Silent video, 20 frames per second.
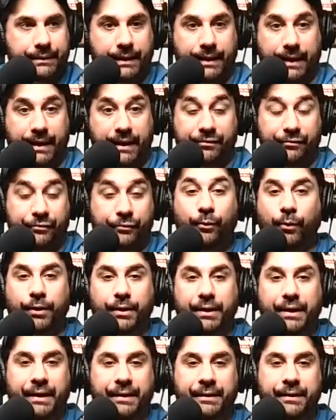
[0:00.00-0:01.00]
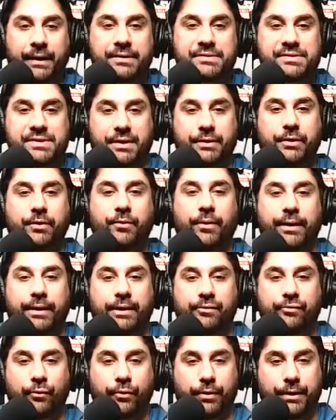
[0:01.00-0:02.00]
I'll tell you what,
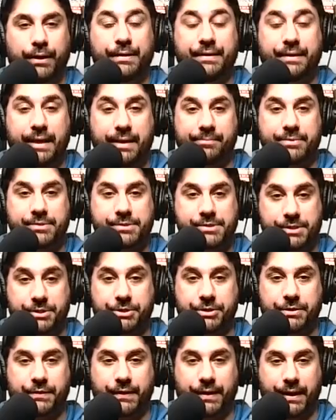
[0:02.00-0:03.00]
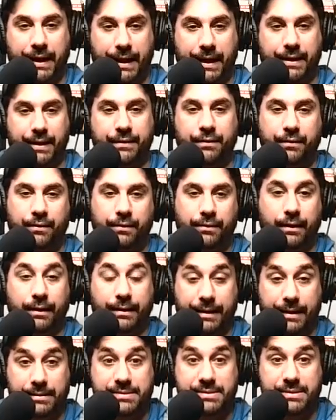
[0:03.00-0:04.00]
if we're in that position again
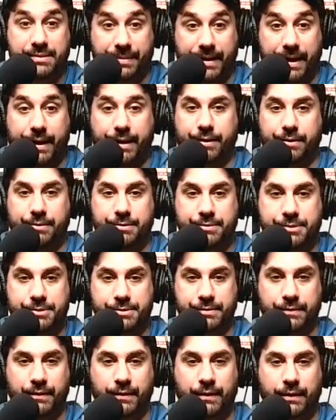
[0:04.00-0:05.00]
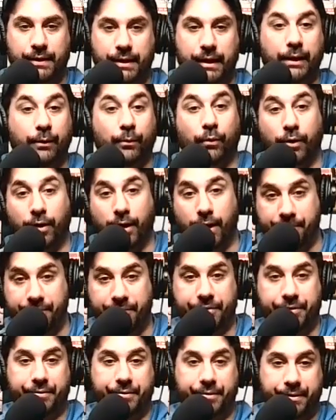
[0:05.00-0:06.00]
against the Packers and we're up
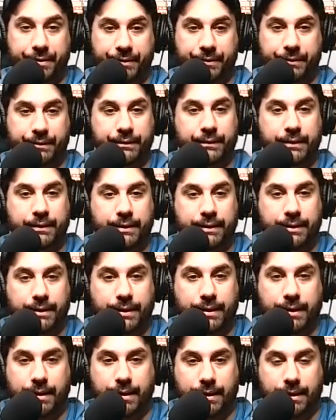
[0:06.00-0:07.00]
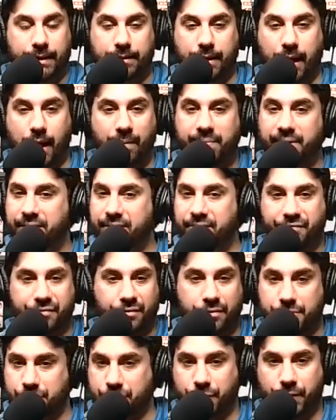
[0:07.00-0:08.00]
30, I'll be the
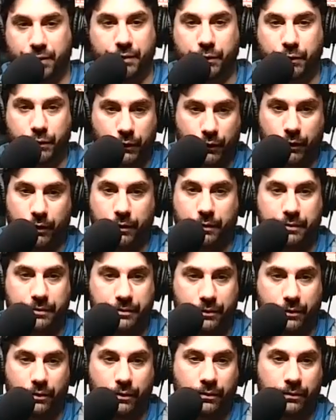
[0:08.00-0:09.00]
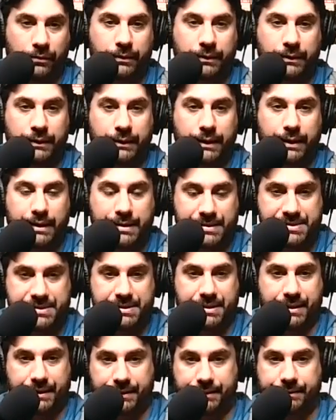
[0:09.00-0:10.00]
first one to agree with you and
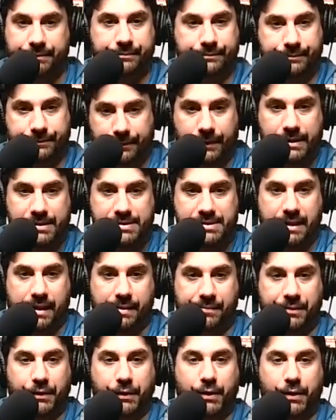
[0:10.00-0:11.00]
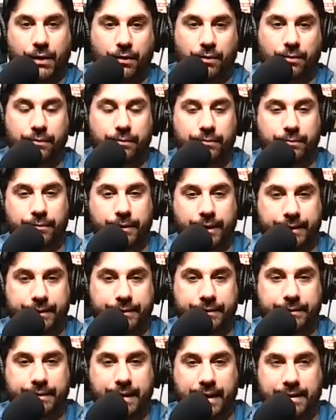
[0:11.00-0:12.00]
say it's time to go, right?
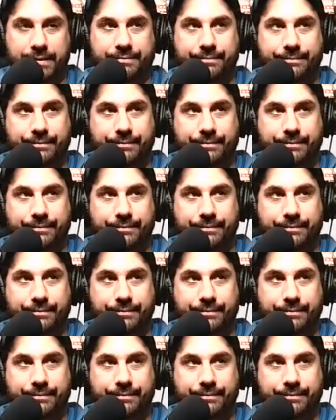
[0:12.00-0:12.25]
That